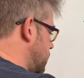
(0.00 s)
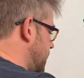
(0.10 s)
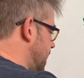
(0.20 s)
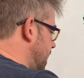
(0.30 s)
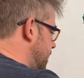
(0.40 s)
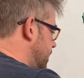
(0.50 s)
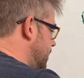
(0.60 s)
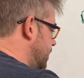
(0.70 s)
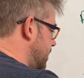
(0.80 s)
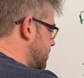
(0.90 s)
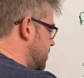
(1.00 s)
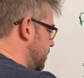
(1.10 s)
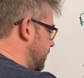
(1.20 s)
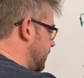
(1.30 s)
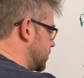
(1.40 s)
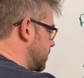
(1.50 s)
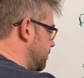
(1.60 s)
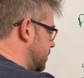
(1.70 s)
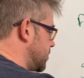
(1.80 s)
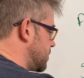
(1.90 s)
we had a similar function,
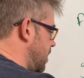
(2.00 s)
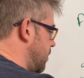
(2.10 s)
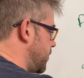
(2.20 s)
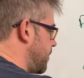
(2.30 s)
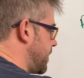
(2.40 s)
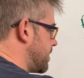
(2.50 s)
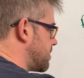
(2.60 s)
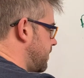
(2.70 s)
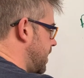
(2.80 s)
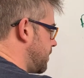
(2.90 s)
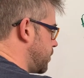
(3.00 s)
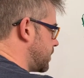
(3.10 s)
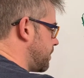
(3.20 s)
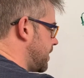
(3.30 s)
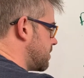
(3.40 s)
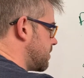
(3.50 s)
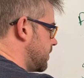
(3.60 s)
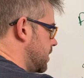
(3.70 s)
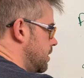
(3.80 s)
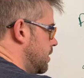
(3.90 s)
but just not with the base of a, but with the base of
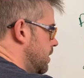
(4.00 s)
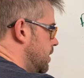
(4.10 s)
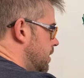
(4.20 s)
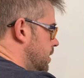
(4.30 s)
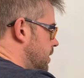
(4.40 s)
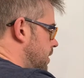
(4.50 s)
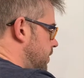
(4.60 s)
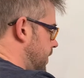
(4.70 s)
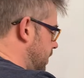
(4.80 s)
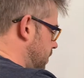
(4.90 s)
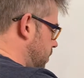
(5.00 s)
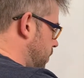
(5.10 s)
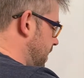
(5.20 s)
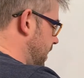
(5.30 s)
e. Then we